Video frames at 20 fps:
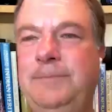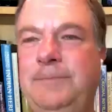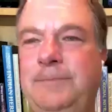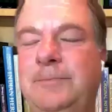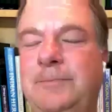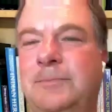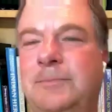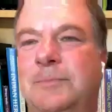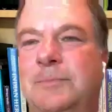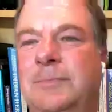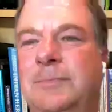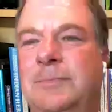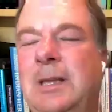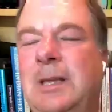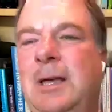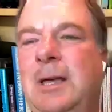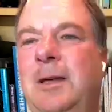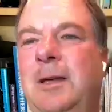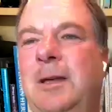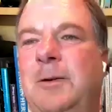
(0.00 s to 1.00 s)
Well, yes, if
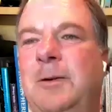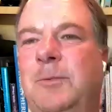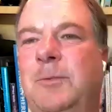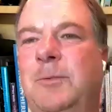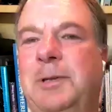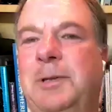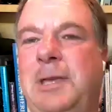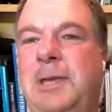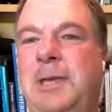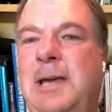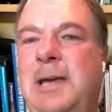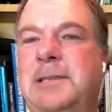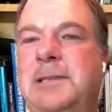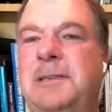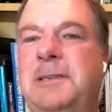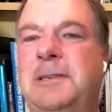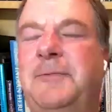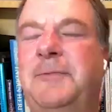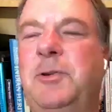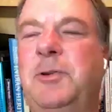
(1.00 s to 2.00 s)
you can, but
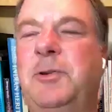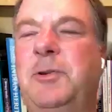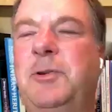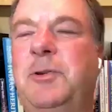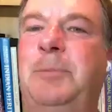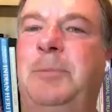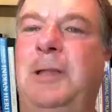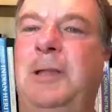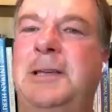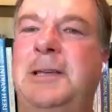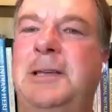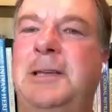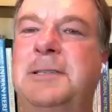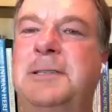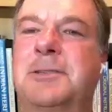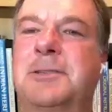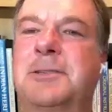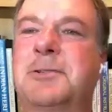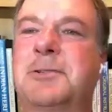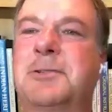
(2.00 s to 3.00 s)
a lot of places are
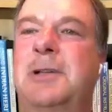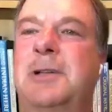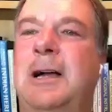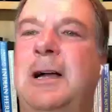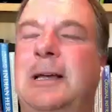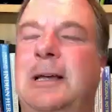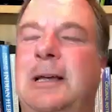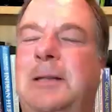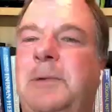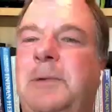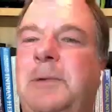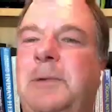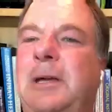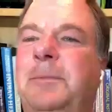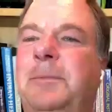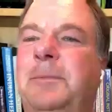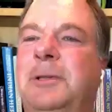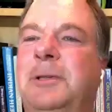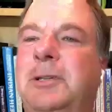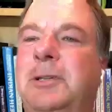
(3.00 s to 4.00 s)
not going to be able to do
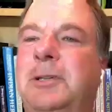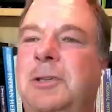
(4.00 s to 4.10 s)
that.